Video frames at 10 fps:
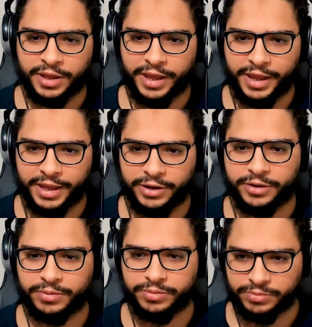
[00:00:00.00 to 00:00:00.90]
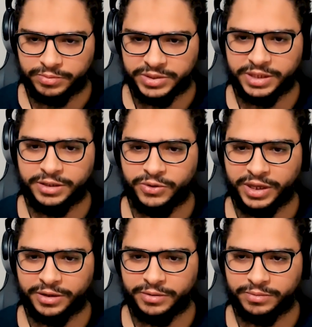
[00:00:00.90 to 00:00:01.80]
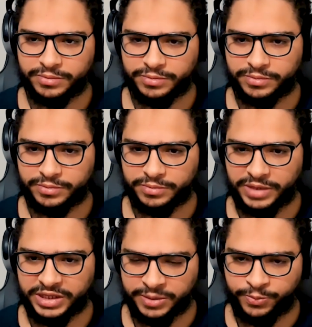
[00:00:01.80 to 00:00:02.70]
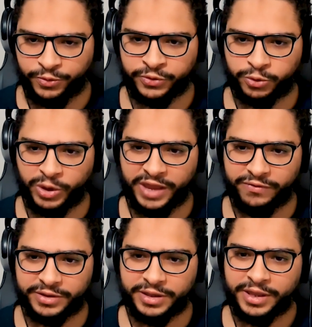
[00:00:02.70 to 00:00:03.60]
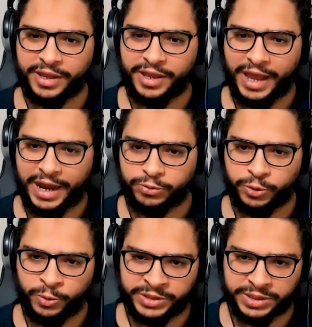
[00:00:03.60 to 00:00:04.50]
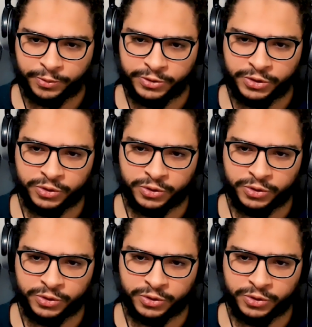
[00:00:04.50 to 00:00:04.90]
And then it's important to have it, how to use the project.